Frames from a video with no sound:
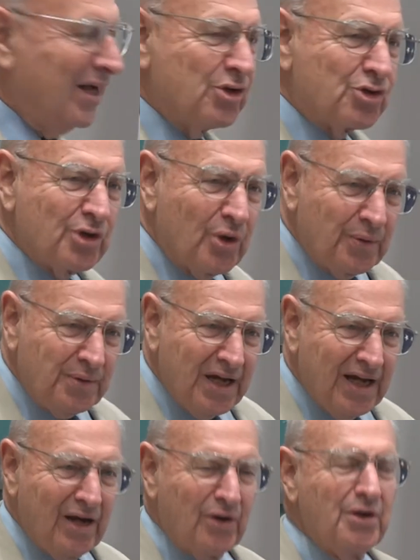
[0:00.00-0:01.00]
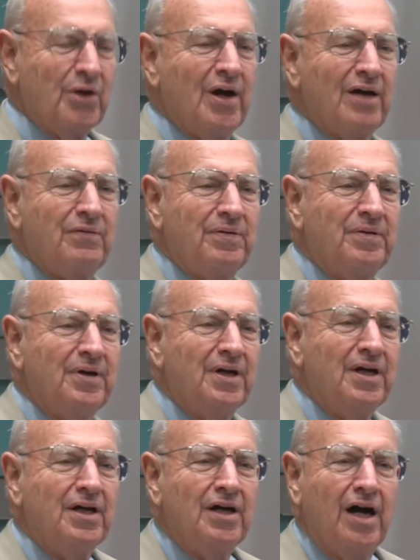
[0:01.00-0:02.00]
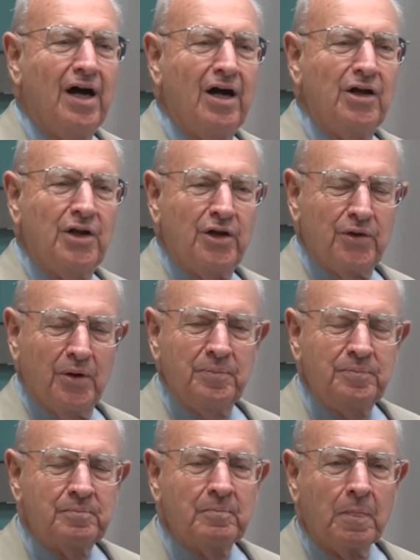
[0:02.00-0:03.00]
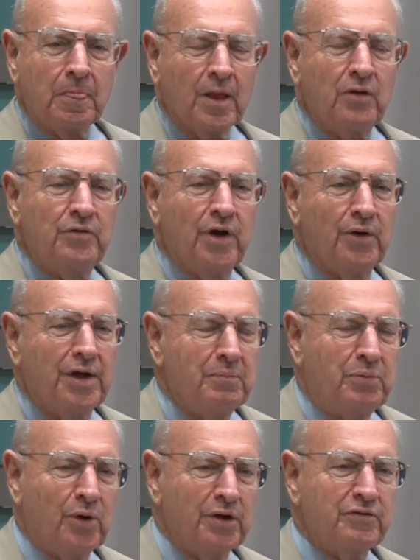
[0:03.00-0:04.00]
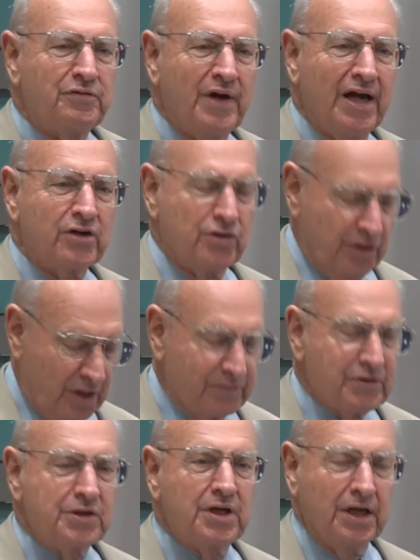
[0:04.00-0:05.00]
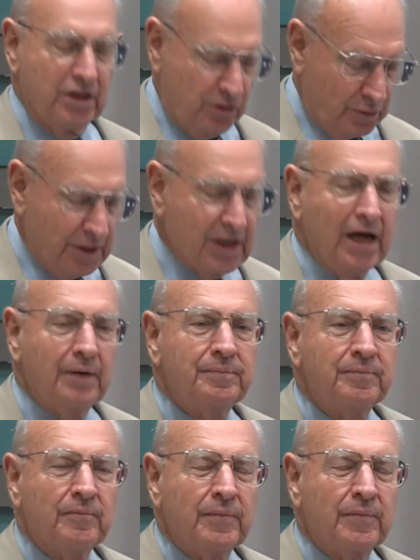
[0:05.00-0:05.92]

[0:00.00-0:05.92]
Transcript: And so now you have another very important factor you have to take into account.